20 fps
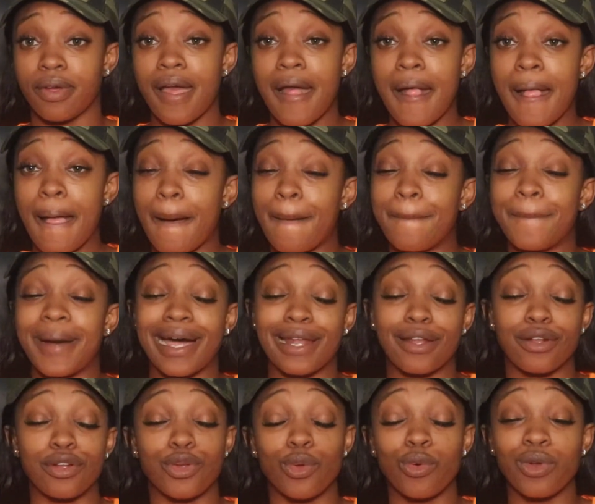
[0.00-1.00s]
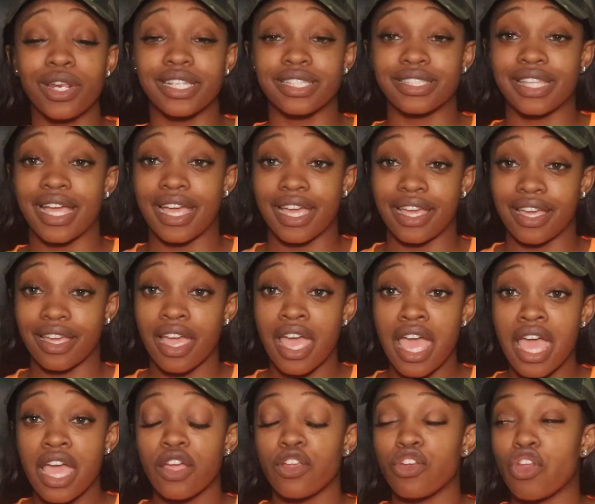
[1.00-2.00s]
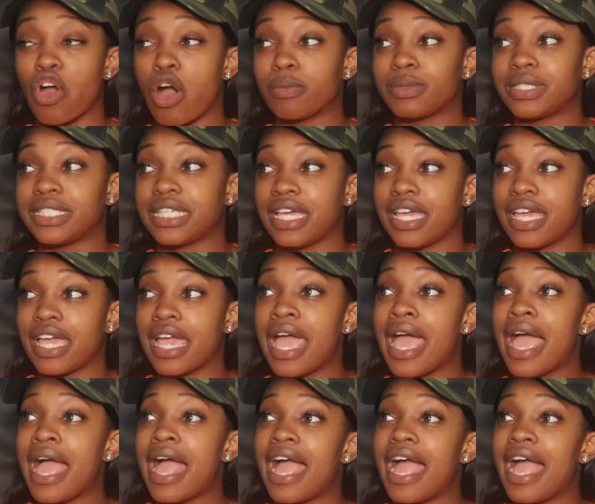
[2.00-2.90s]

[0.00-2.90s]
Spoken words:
I'm about to do this thing. You know what I'm saying?